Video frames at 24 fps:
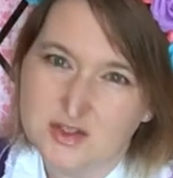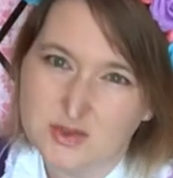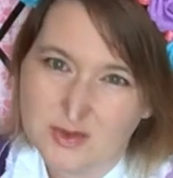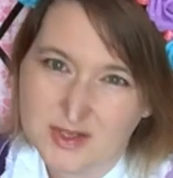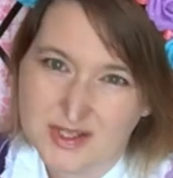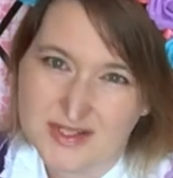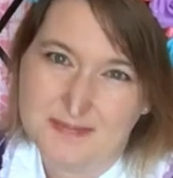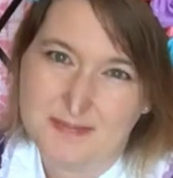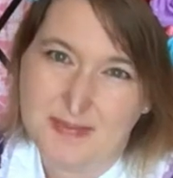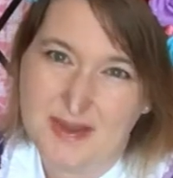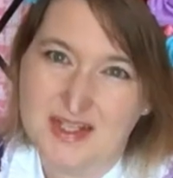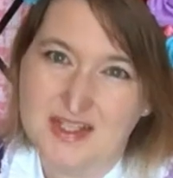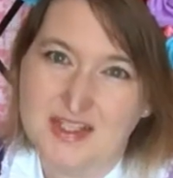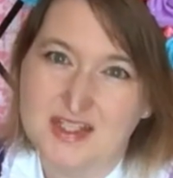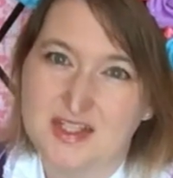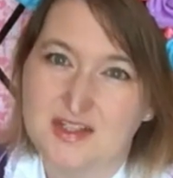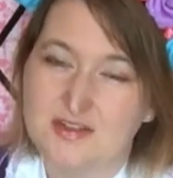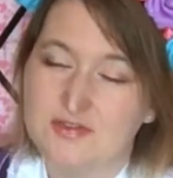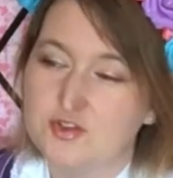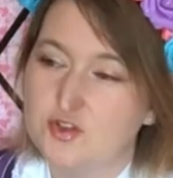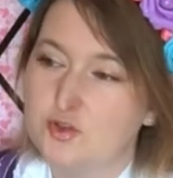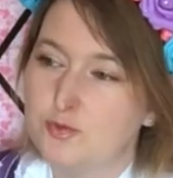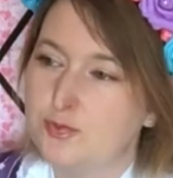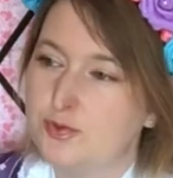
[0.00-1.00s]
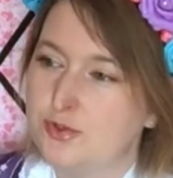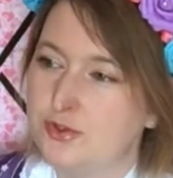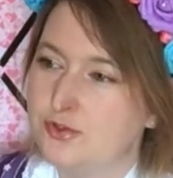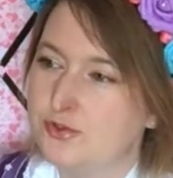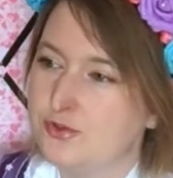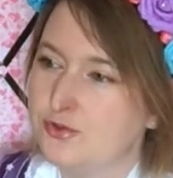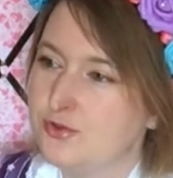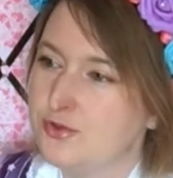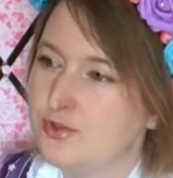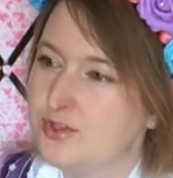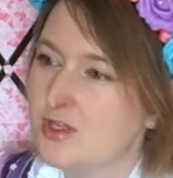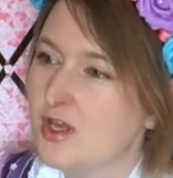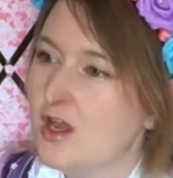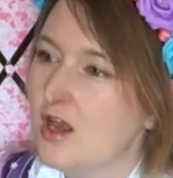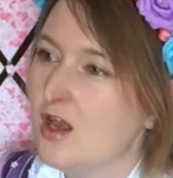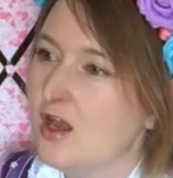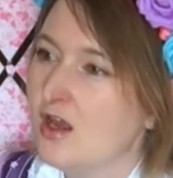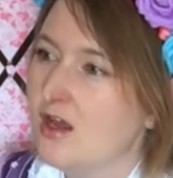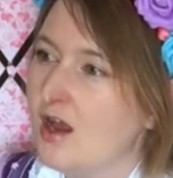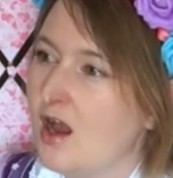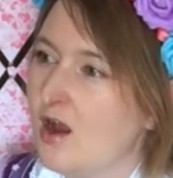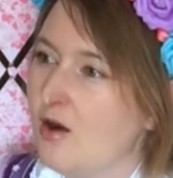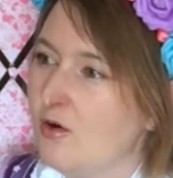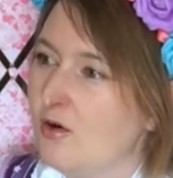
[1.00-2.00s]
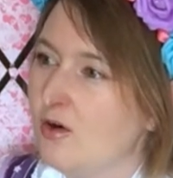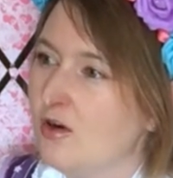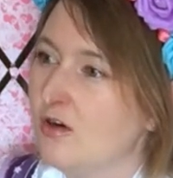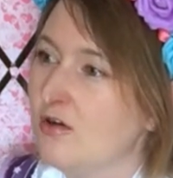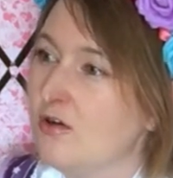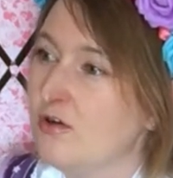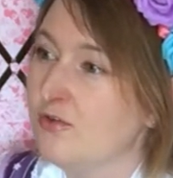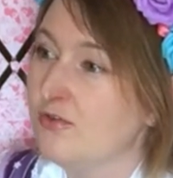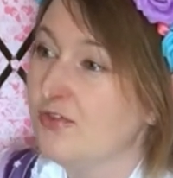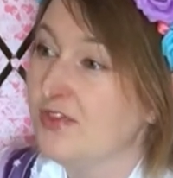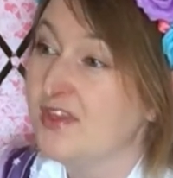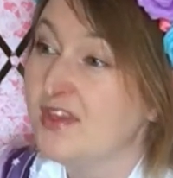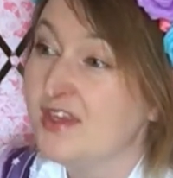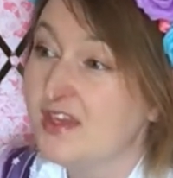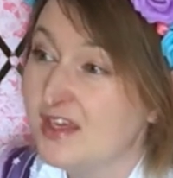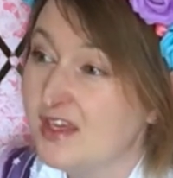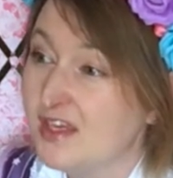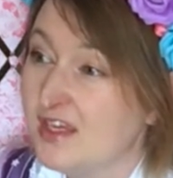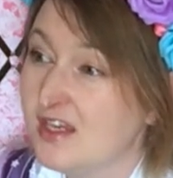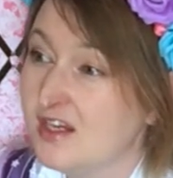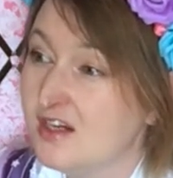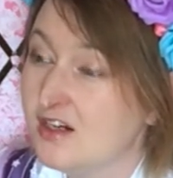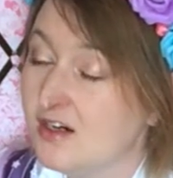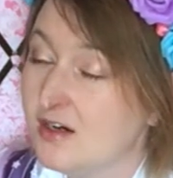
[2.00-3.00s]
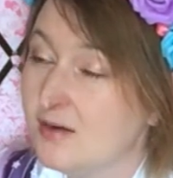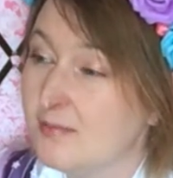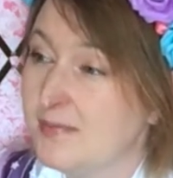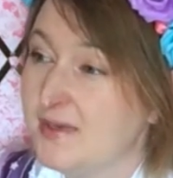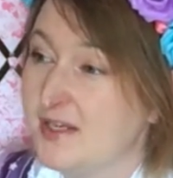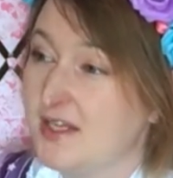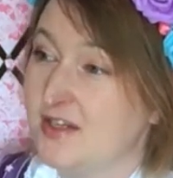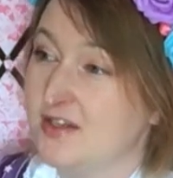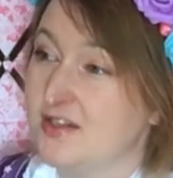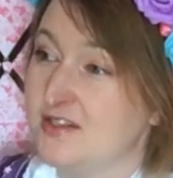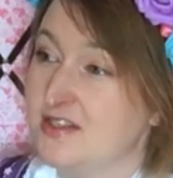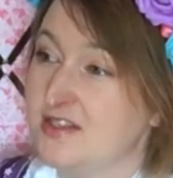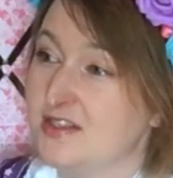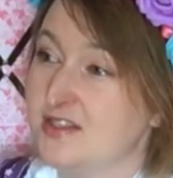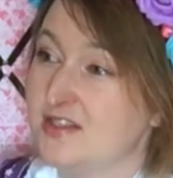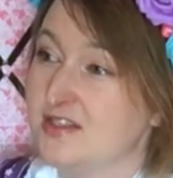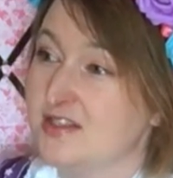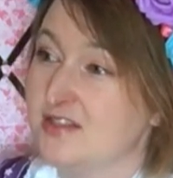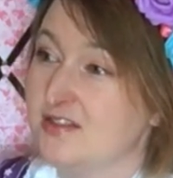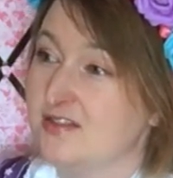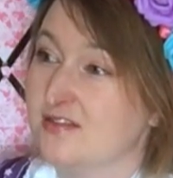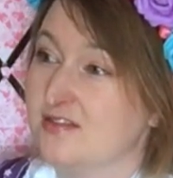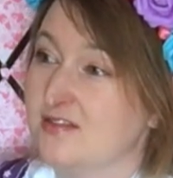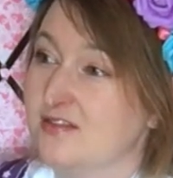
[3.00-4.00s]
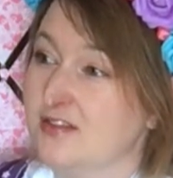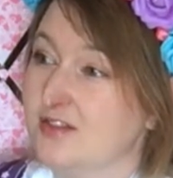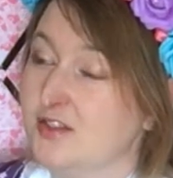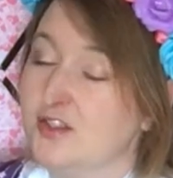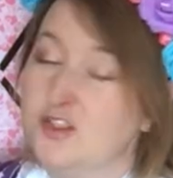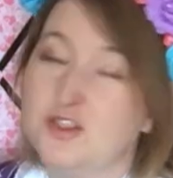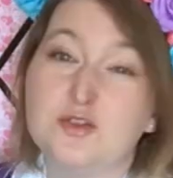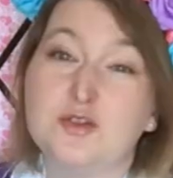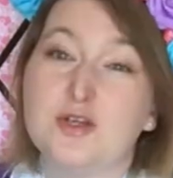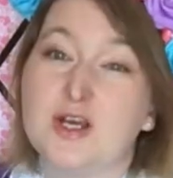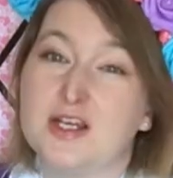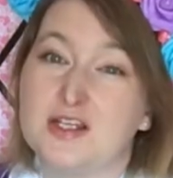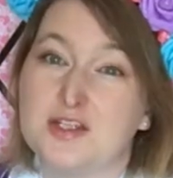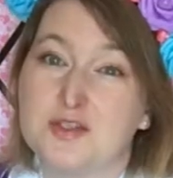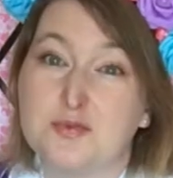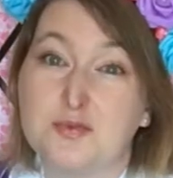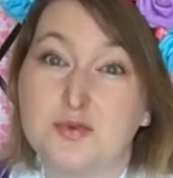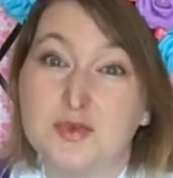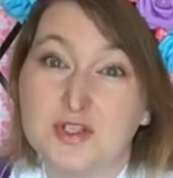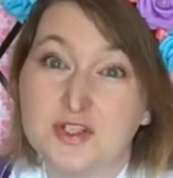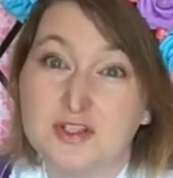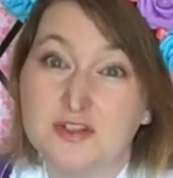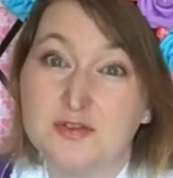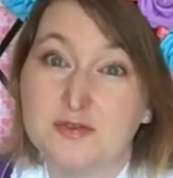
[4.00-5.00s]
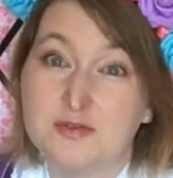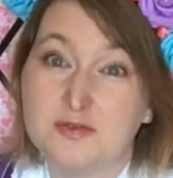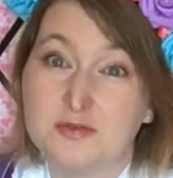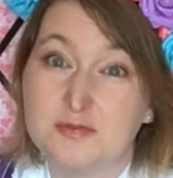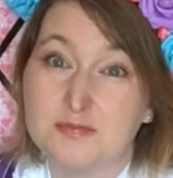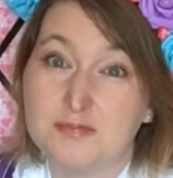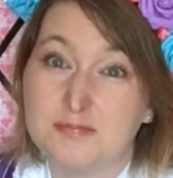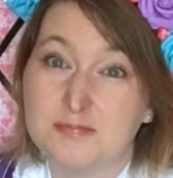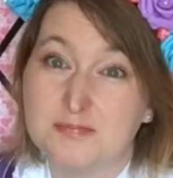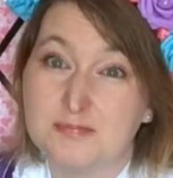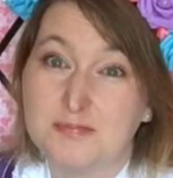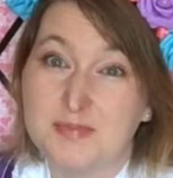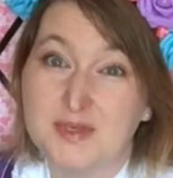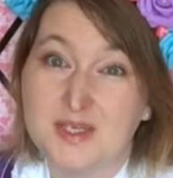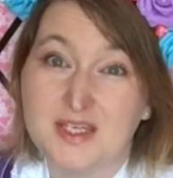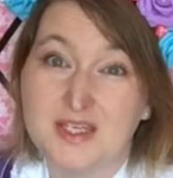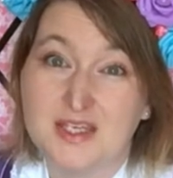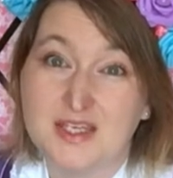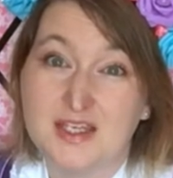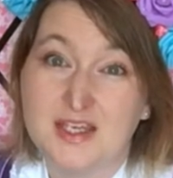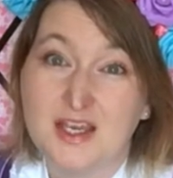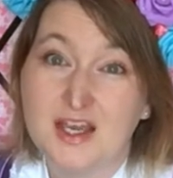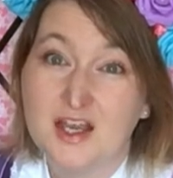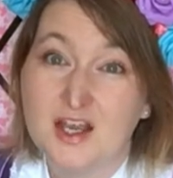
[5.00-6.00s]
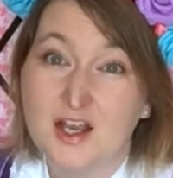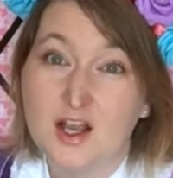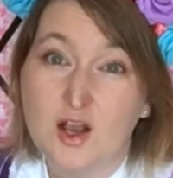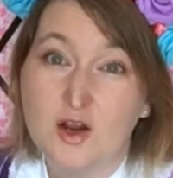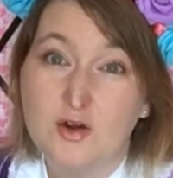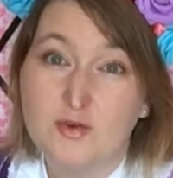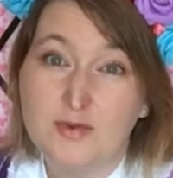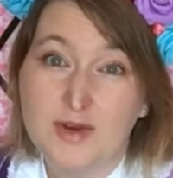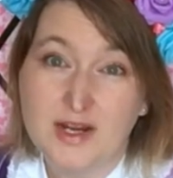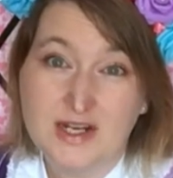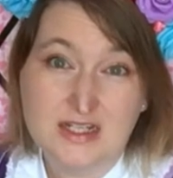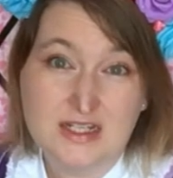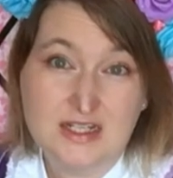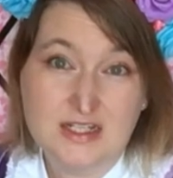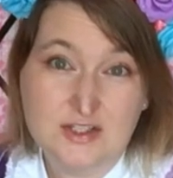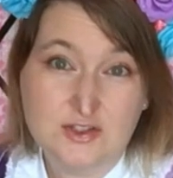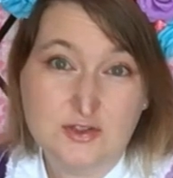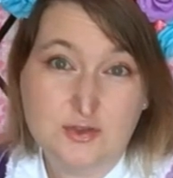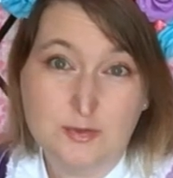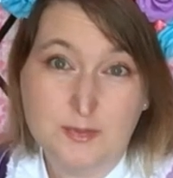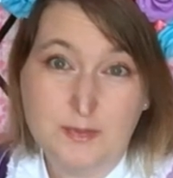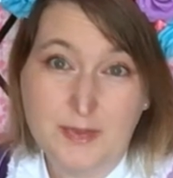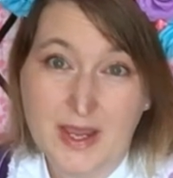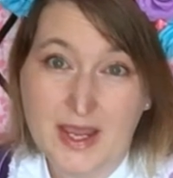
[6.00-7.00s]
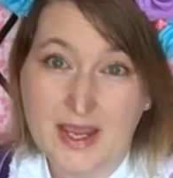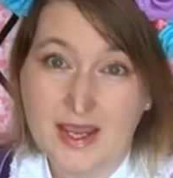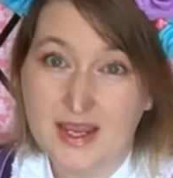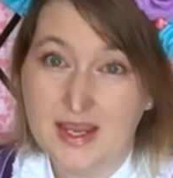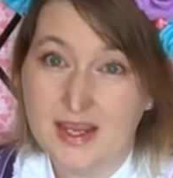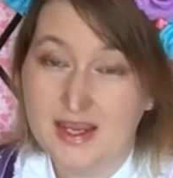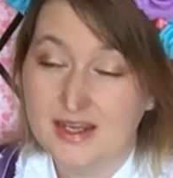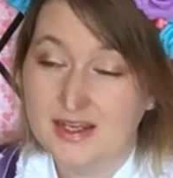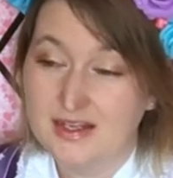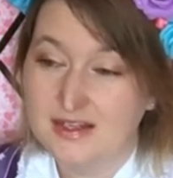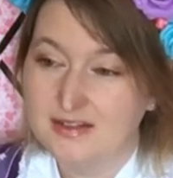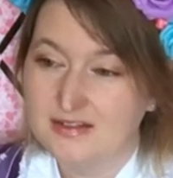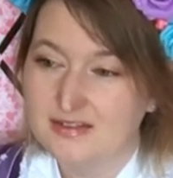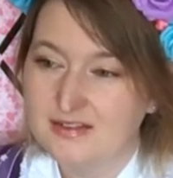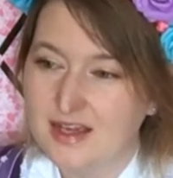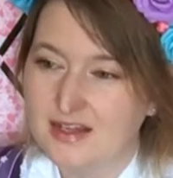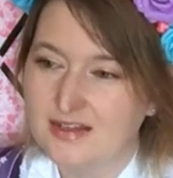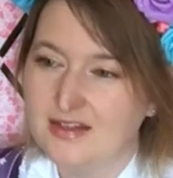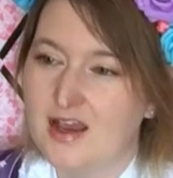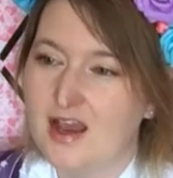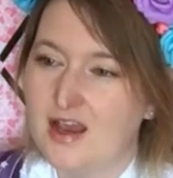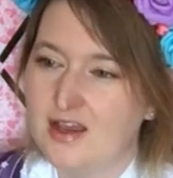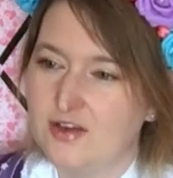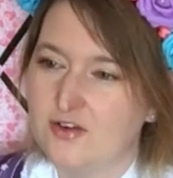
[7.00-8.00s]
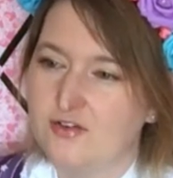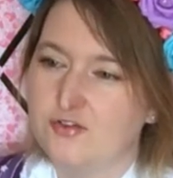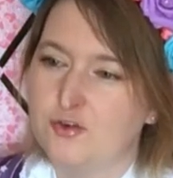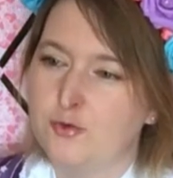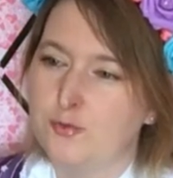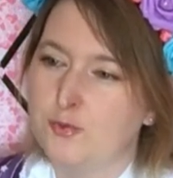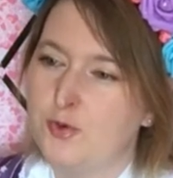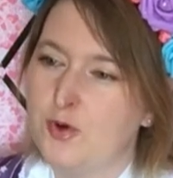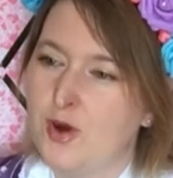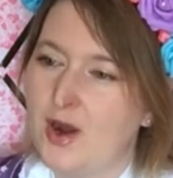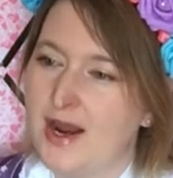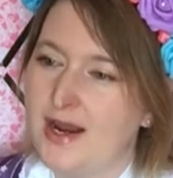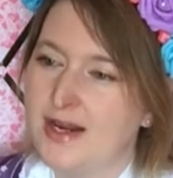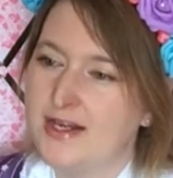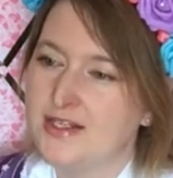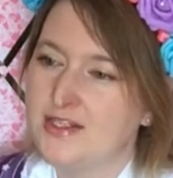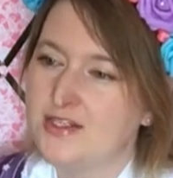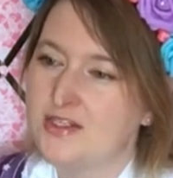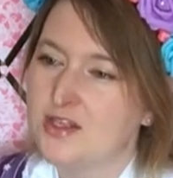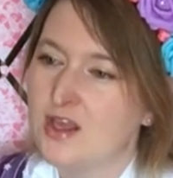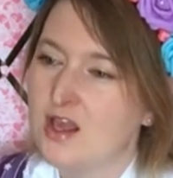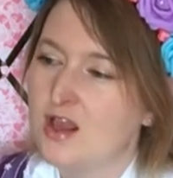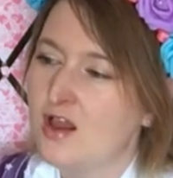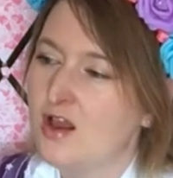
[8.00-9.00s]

too expensive to produce our clothes here because you guys wouldn't be ready to pay that high of a price